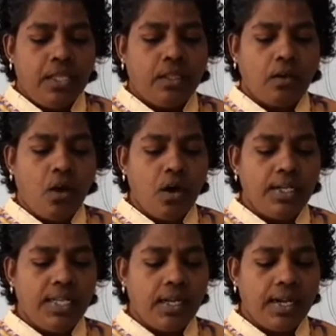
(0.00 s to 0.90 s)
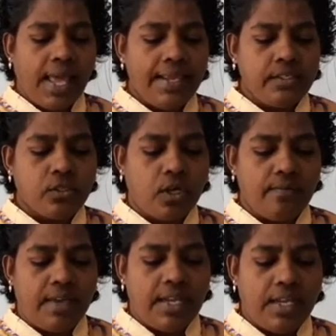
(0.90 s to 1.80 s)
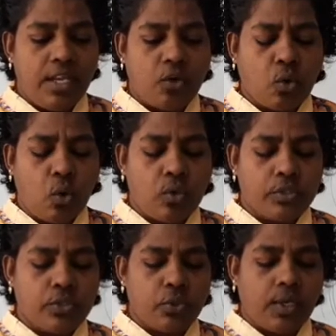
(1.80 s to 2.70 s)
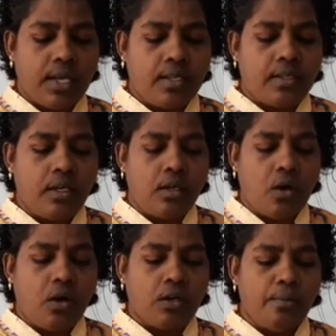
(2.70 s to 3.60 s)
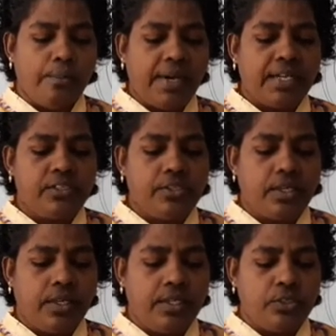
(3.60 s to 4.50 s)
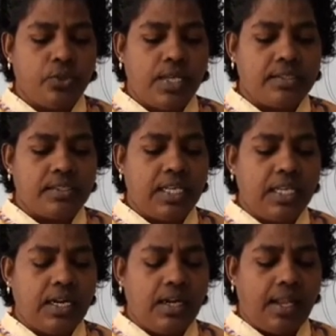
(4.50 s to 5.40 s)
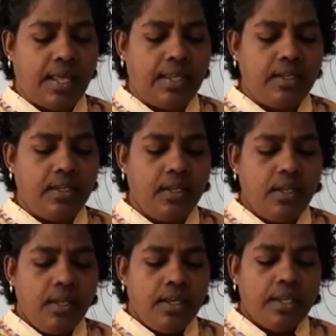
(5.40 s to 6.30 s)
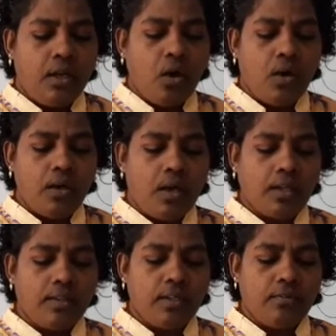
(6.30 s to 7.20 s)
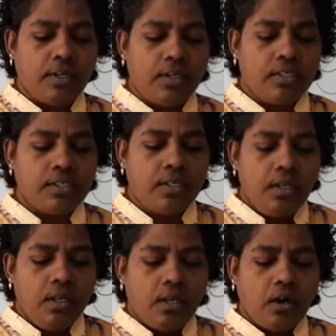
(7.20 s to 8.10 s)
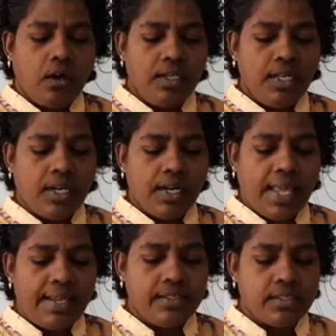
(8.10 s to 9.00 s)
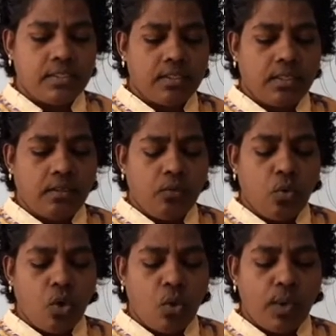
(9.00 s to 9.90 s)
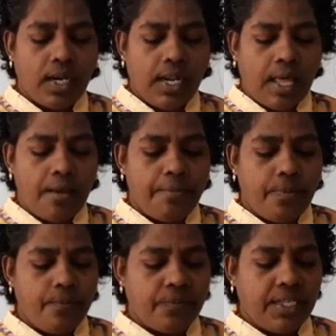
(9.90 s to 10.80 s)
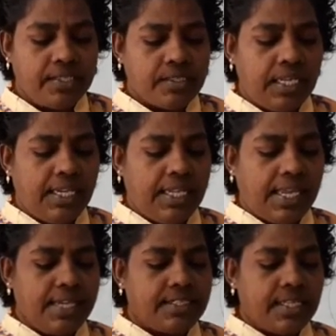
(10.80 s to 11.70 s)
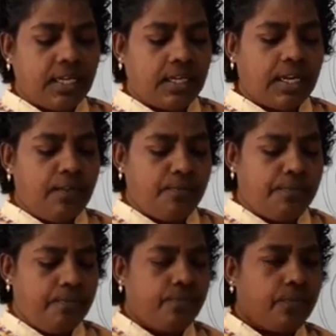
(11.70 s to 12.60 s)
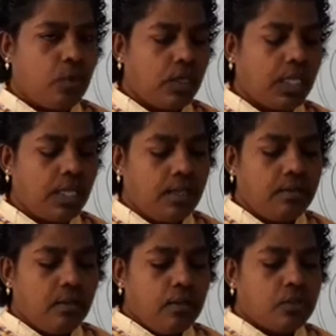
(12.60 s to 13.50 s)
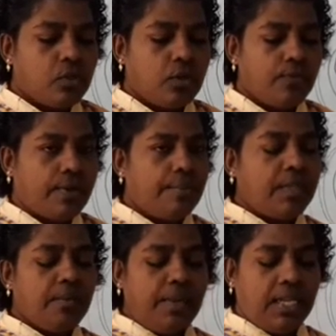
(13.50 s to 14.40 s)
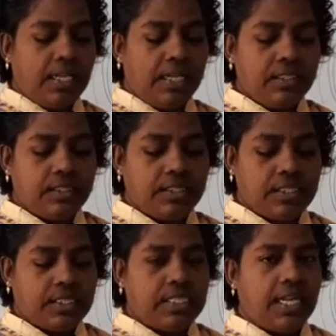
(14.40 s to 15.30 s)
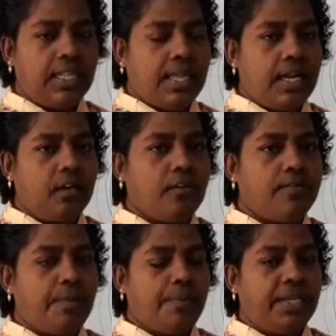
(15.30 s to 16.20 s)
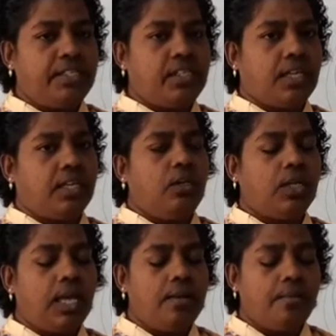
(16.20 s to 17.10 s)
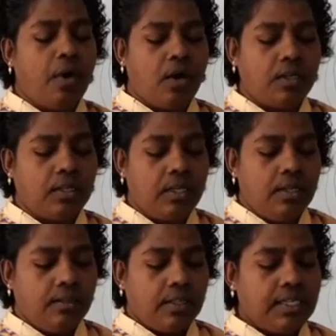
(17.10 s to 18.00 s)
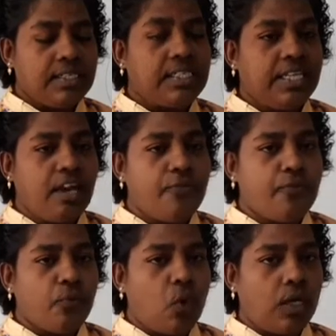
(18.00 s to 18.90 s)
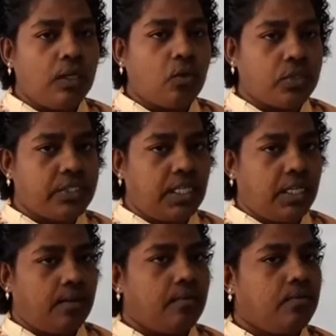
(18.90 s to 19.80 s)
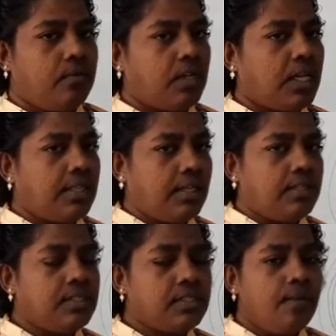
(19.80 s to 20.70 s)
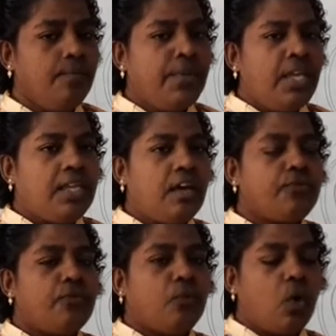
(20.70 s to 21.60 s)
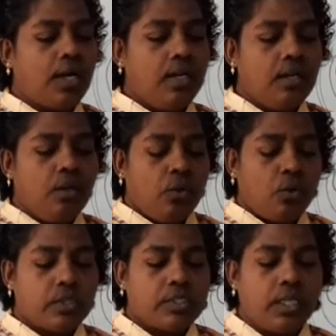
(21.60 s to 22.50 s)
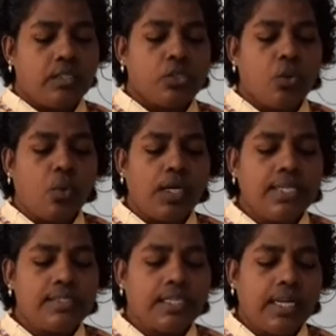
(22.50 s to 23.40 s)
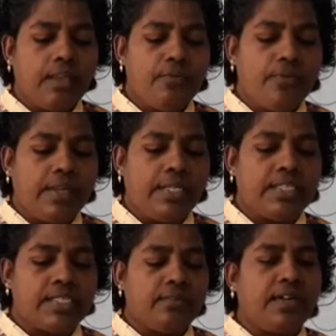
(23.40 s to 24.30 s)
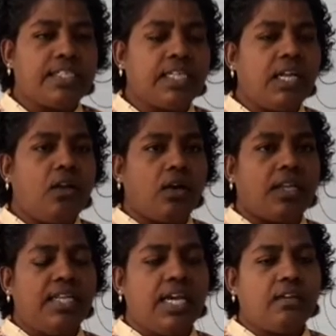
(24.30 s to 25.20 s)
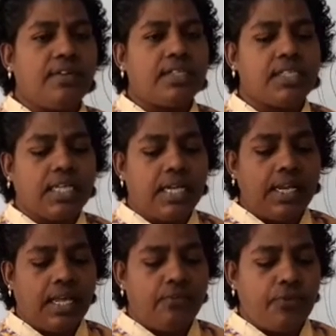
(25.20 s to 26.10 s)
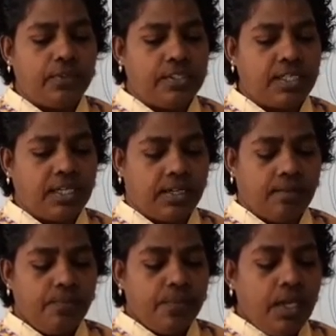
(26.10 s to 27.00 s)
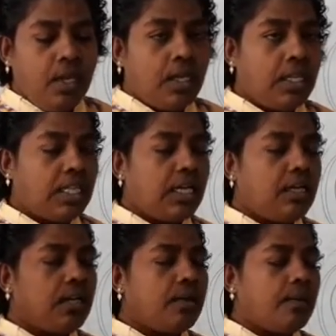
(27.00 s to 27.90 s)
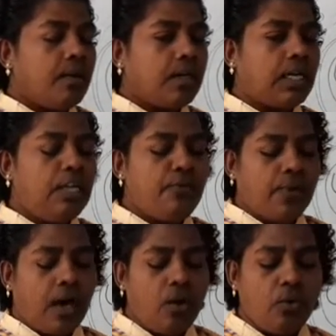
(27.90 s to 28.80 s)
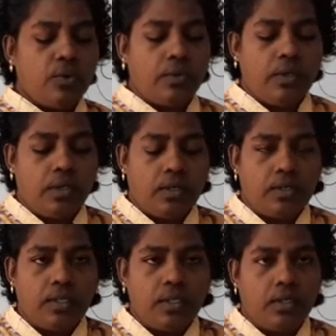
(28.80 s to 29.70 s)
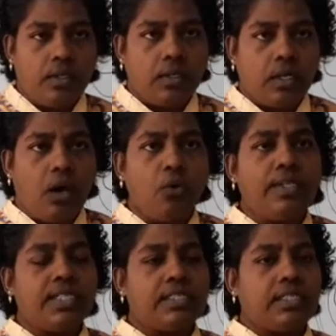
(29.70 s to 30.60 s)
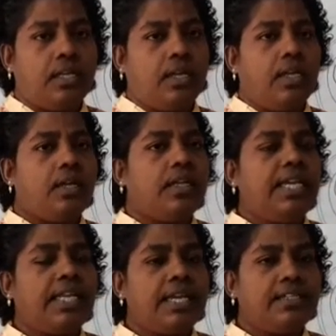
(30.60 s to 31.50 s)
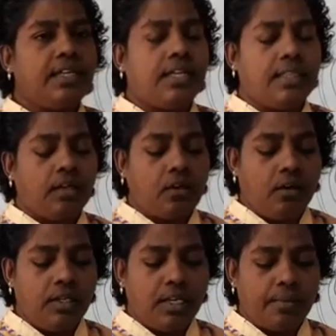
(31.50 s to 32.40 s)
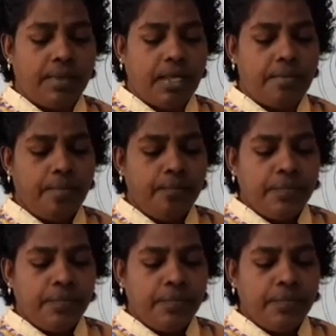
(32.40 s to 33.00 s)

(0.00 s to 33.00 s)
The contour lines are very close together or merge into a single line. In other words, contour lines overlap. This indicates a cliff. Okay. So from the beginning till the end of the picture, you can mark, that is F1 question. Okay, that is F1 question. So what is cliff? It is a vertical or near vertical land feature. In the cliff, how it is indicated in the contour map?